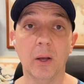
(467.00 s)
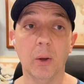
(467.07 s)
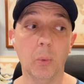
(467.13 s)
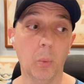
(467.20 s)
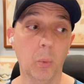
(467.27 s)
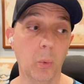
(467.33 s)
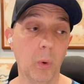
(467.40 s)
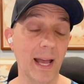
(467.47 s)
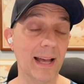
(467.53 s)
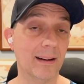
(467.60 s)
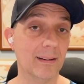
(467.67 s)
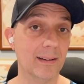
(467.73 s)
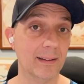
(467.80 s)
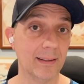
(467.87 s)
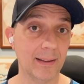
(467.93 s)

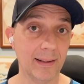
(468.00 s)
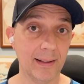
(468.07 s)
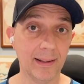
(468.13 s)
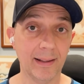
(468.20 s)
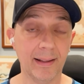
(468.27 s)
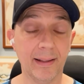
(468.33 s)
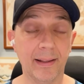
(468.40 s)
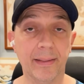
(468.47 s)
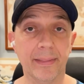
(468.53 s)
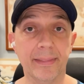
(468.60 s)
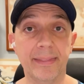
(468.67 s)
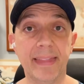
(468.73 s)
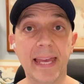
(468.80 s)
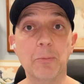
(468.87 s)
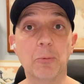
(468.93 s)
well,
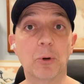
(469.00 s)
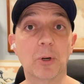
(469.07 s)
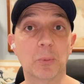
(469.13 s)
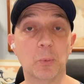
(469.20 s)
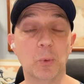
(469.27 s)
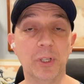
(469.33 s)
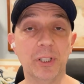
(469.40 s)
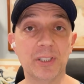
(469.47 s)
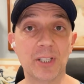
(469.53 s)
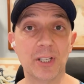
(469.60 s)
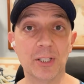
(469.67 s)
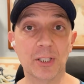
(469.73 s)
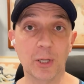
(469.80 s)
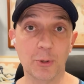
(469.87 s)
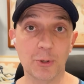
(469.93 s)
they weren't willing
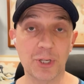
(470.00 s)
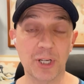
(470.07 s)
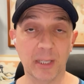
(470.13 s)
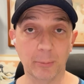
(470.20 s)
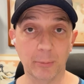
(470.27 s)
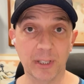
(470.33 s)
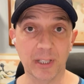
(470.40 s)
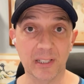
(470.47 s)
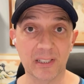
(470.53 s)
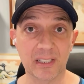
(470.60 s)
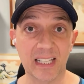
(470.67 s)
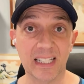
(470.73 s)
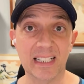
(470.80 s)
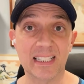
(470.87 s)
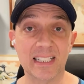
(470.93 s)
to negotiate with
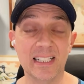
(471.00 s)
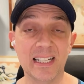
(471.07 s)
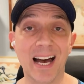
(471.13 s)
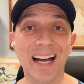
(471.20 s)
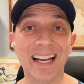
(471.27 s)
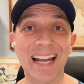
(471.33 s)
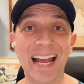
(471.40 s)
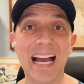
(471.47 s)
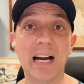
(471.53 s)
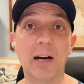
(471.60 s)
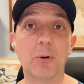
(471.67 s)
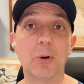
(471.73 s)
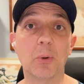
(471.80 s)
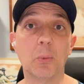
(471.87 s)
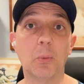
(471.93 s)
us, and it's not
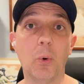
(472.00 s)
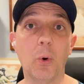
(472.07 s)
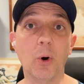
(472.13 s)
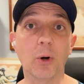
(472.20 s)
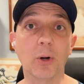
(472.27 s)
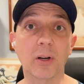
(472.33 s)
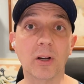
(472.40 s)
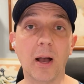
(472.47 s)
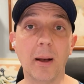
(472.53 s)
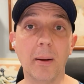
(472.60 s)
our war.